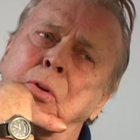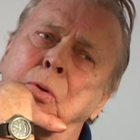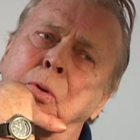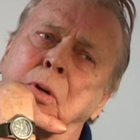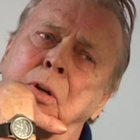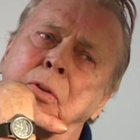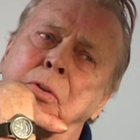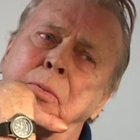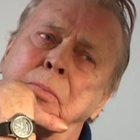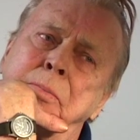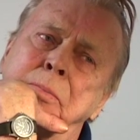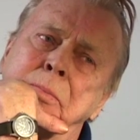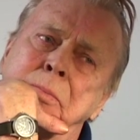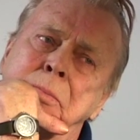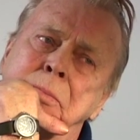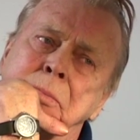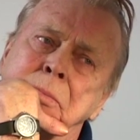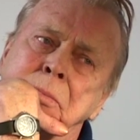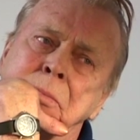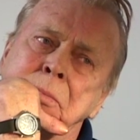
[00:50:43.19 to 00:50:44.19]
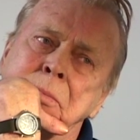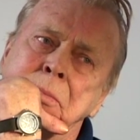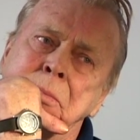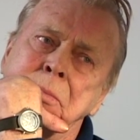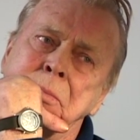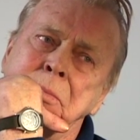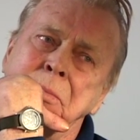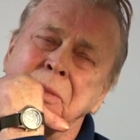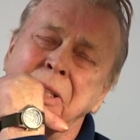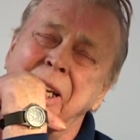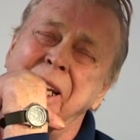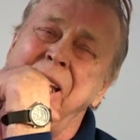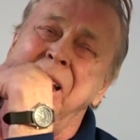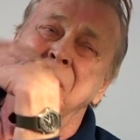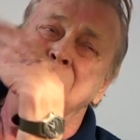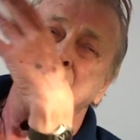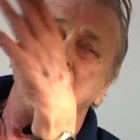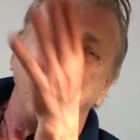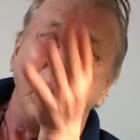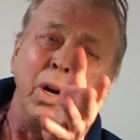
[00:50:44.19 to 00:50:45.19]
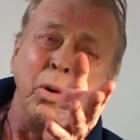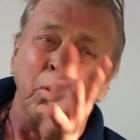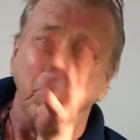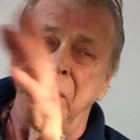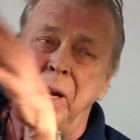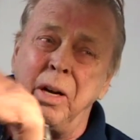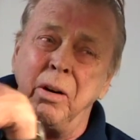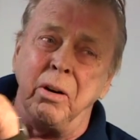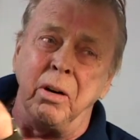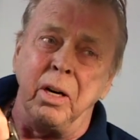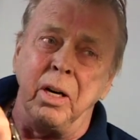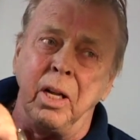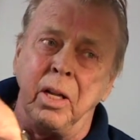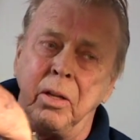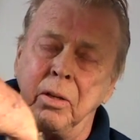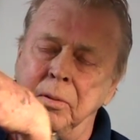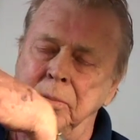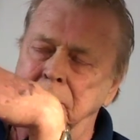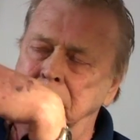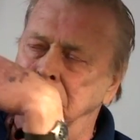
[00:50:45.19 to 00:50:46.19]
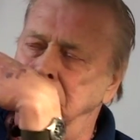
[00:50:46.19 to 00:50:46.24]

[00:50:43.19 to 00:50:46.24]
tourism in one way or another.